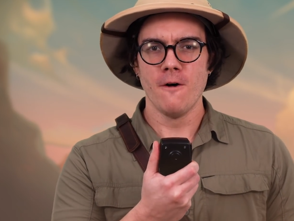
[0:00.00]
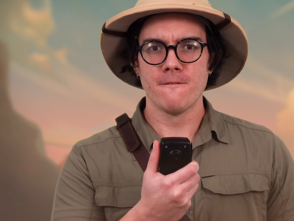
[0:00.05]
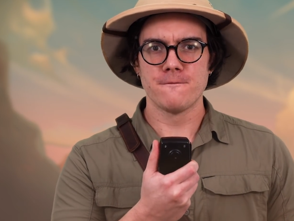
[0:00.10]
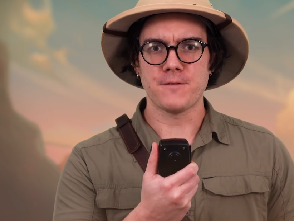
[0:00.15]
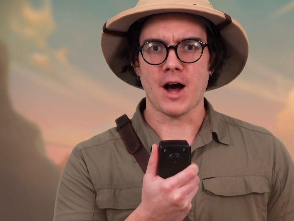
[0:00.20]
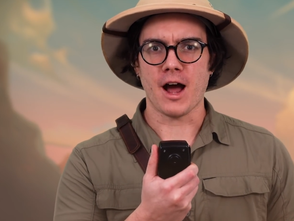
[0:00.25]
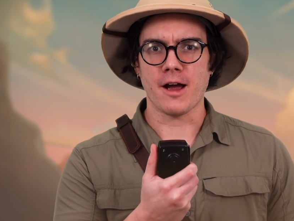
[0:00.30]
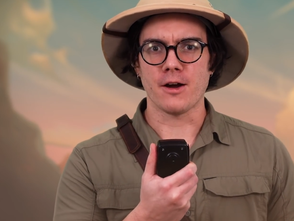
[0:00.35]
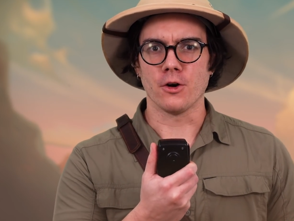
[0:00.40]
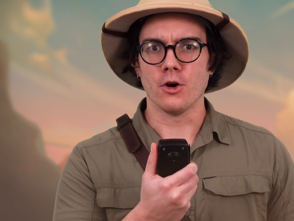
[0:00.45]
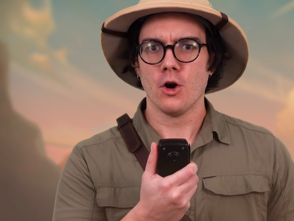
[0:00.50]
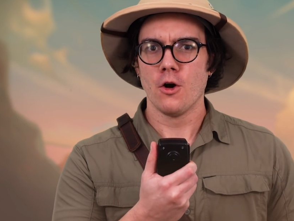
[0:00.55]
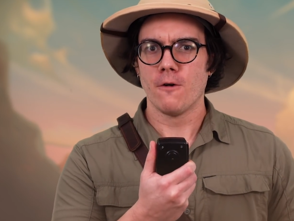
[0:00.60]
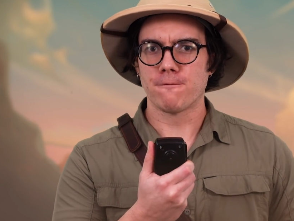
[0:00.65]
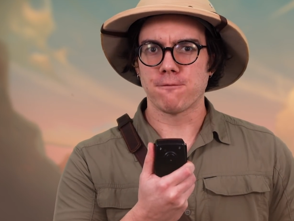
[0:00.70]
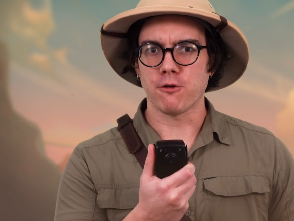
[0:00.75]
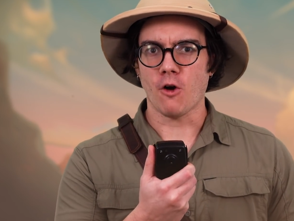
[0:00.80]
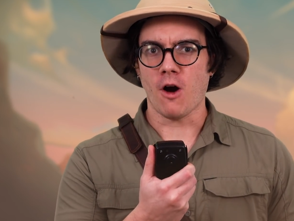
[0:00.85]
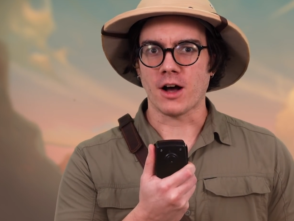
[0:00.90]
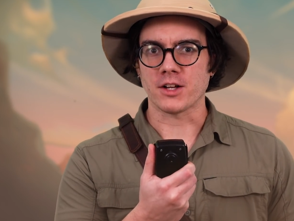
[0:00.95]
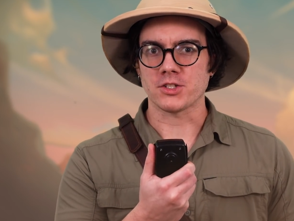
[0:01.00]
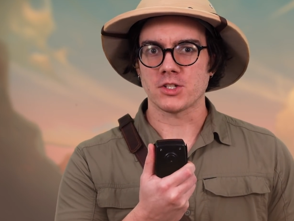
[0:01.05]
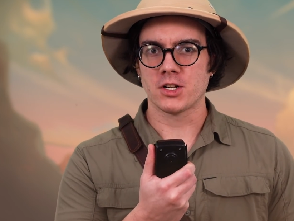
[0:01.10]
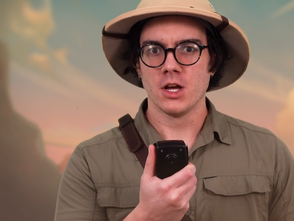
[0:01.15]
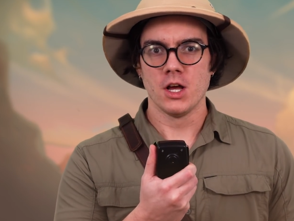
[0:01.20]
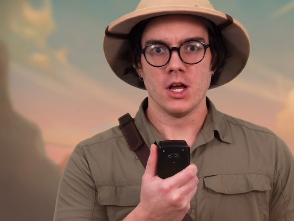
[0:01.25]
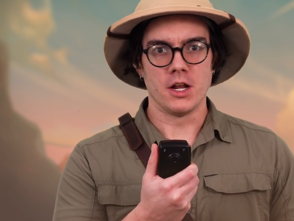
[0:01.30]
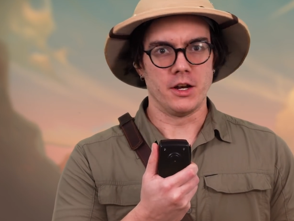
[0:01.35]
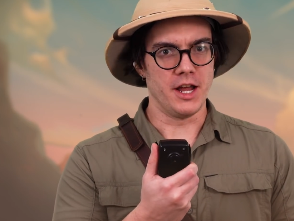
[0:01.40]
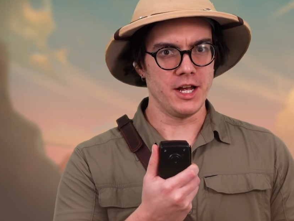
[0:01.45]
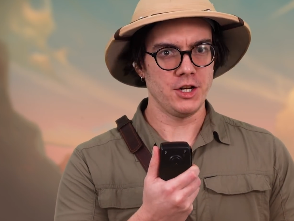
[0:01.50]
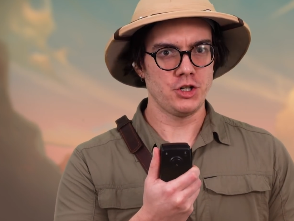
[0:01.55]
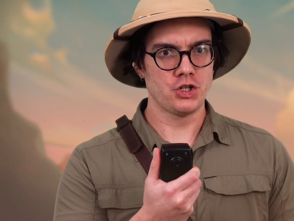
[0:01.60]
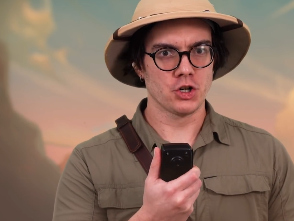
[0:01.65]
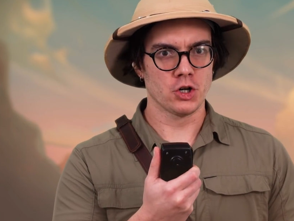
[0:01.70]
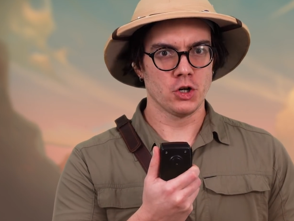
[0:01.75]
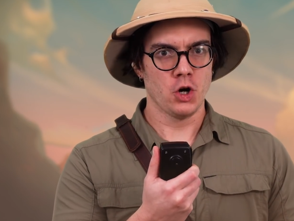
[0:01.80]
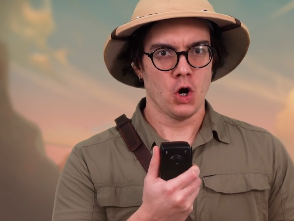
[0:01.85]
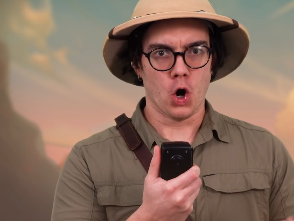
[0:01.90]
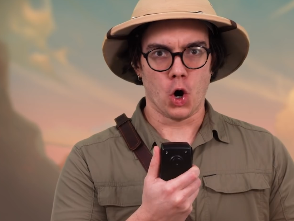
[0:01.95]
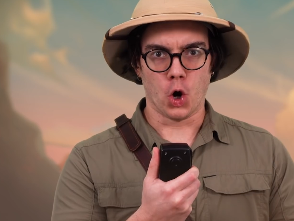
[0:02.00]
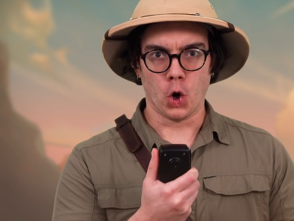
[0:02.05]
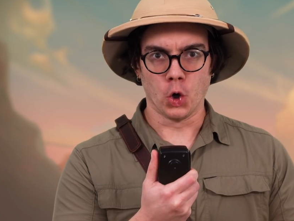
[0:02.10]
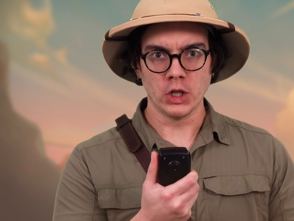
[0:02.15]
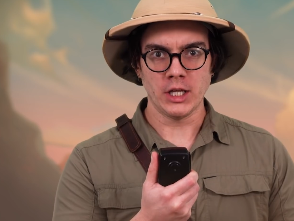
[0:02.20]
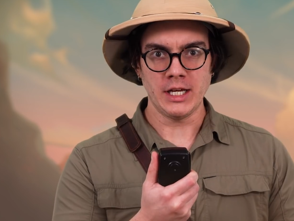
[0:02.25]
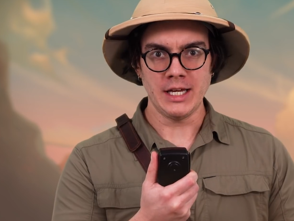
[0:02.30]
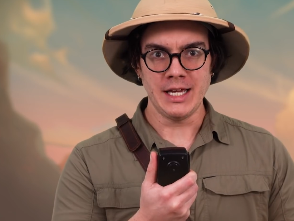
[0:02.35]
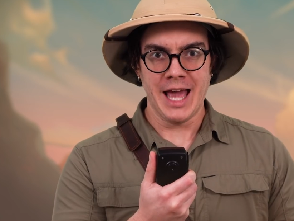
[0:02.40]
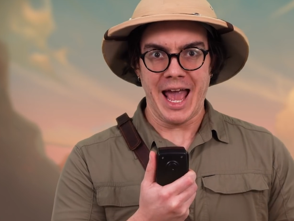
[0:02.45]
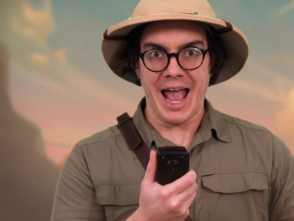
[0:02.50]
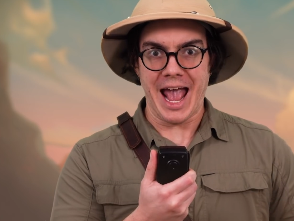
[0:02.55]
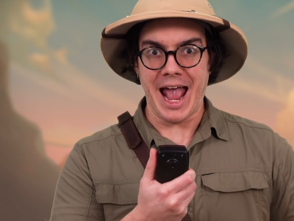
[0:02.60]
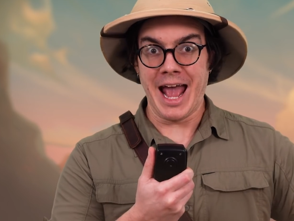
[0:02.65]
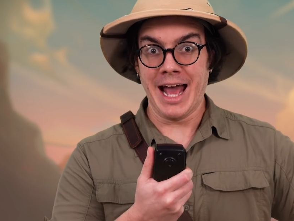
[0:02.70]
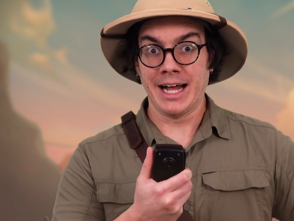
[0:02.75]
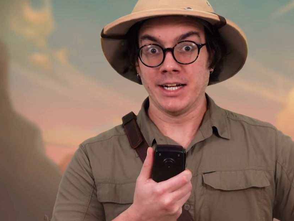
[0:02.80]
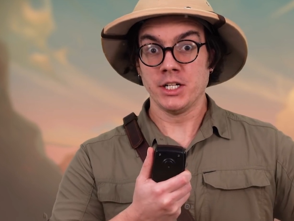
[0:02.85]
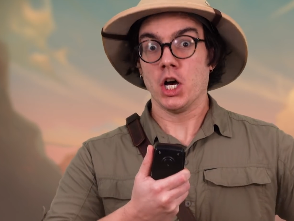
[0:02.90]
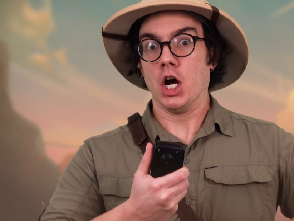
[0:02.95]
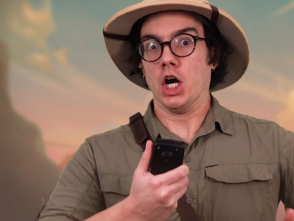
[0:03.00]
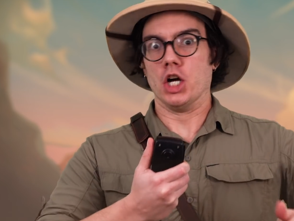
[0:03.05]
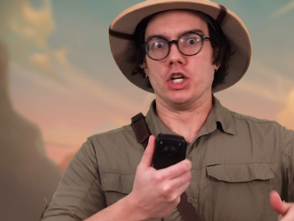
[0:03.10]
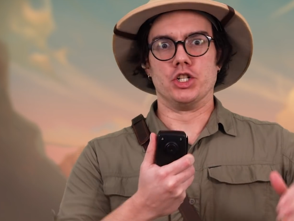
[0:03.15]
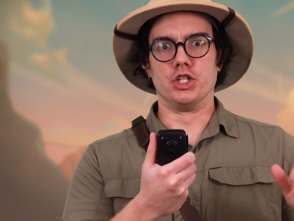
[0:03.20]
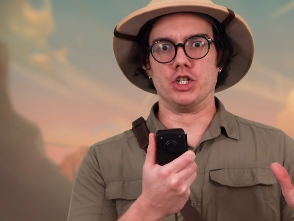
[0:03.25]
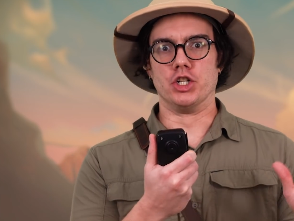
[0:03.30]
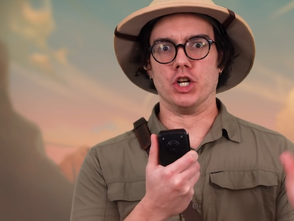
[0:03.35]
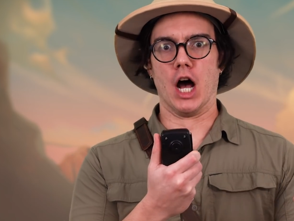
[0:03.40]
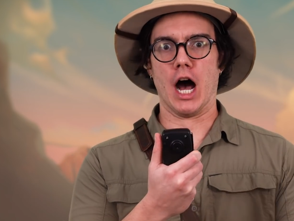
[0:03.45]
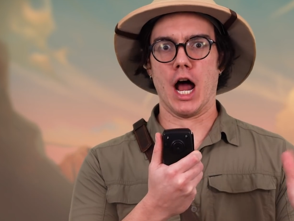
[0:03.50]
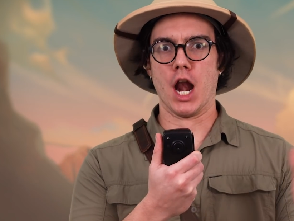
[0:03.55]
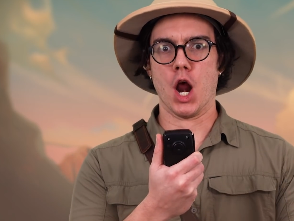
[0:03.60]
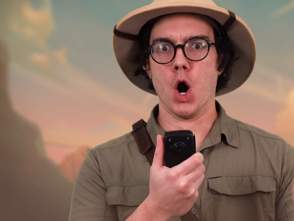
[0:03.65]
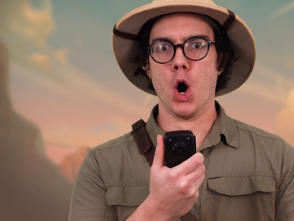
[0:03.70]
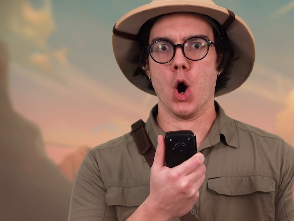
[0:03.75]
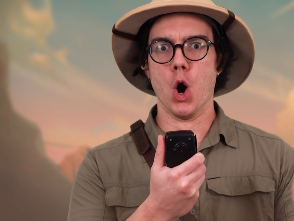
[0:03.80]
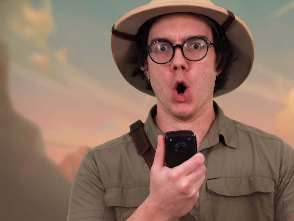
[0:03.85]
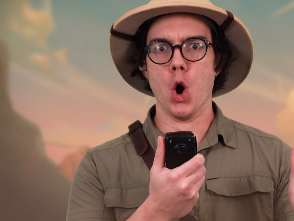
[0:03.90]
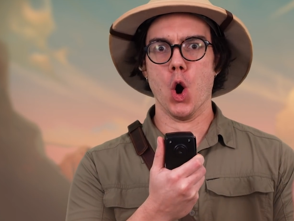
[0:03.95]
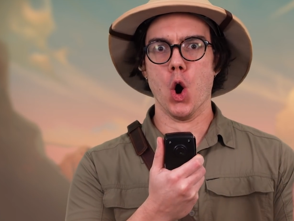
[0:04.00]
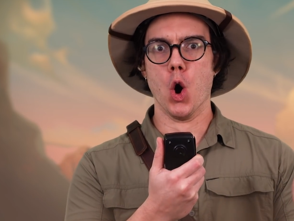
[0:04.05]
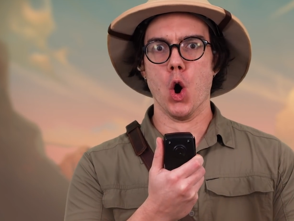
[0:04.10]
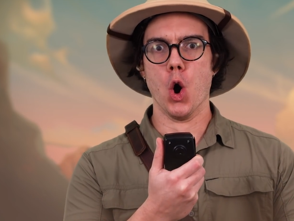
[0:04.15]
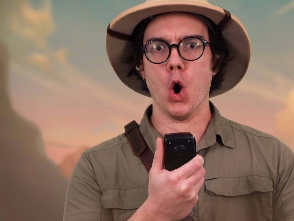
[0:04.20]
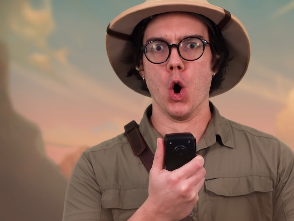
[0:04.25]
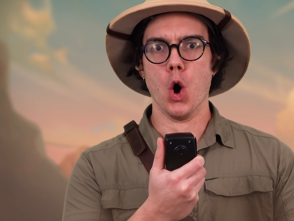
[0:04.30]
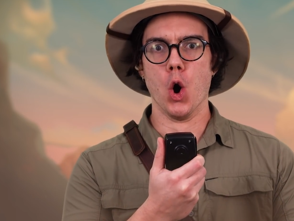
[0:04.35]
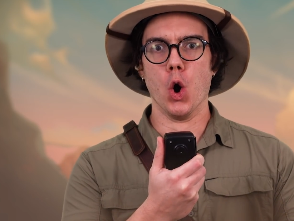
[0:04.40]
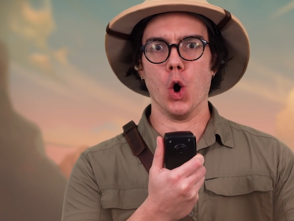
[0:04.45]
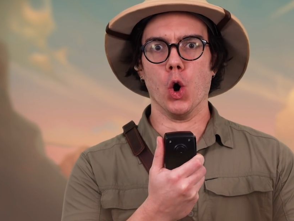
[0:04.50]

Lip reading: Fire, Frost, Nature, Holy, and Shadow.